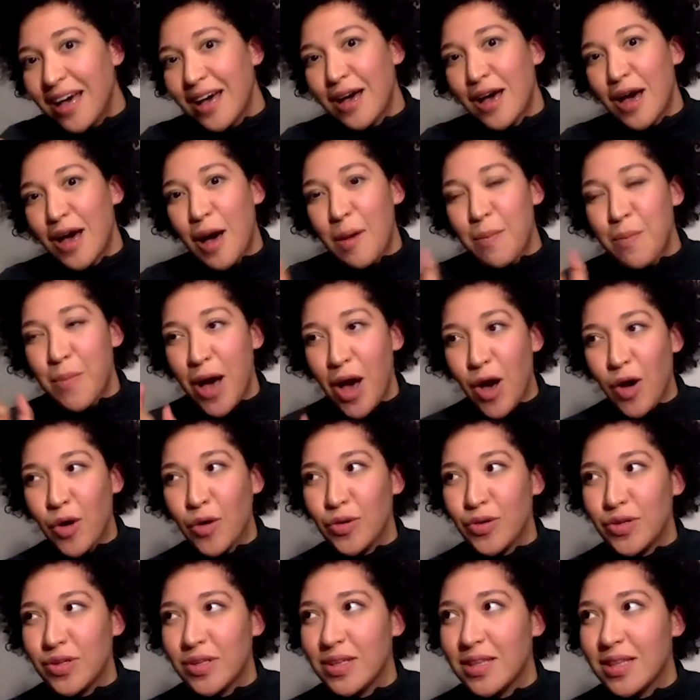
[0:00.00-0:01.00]

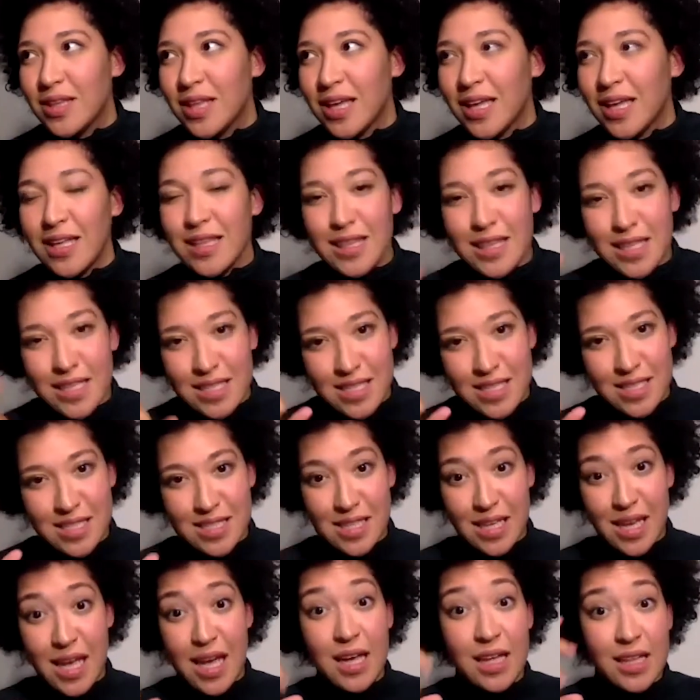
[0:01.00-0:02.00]
about like this is
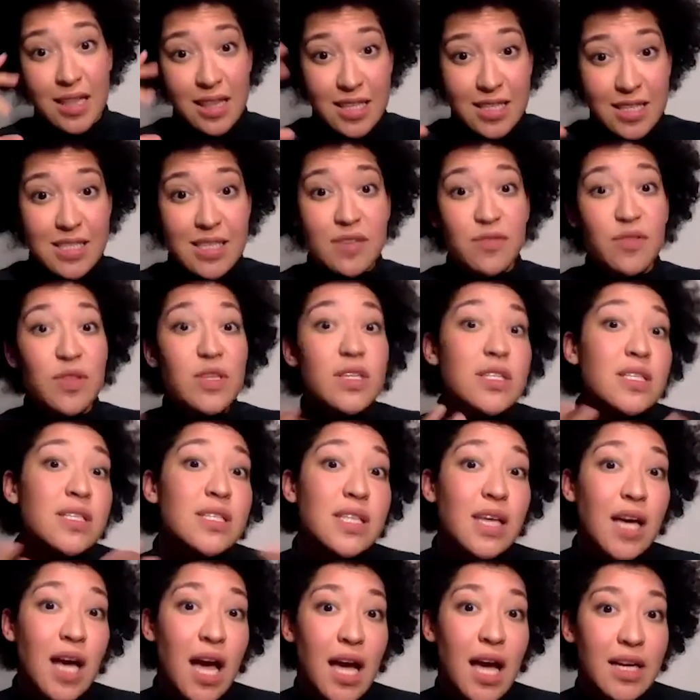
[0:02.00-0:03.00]
the this if this is
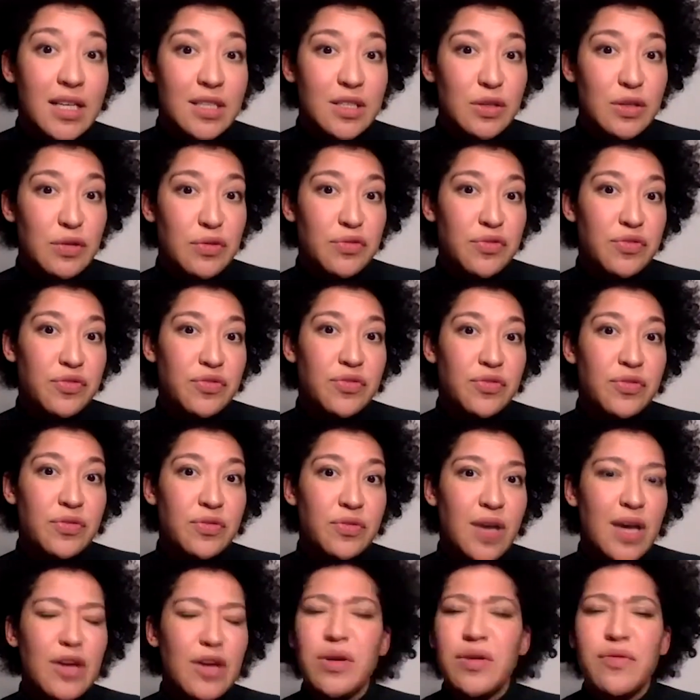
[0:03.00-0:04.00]
the kind of
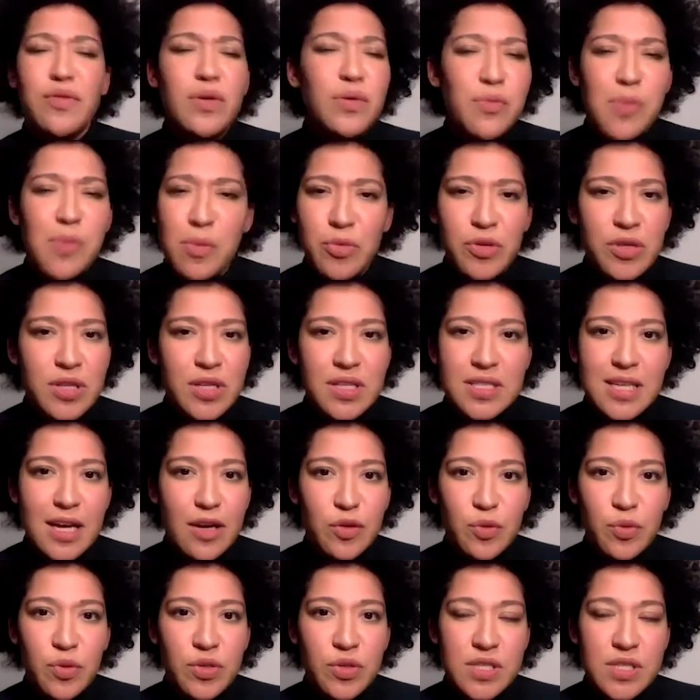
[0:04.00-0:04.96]
I don't even remember the exact words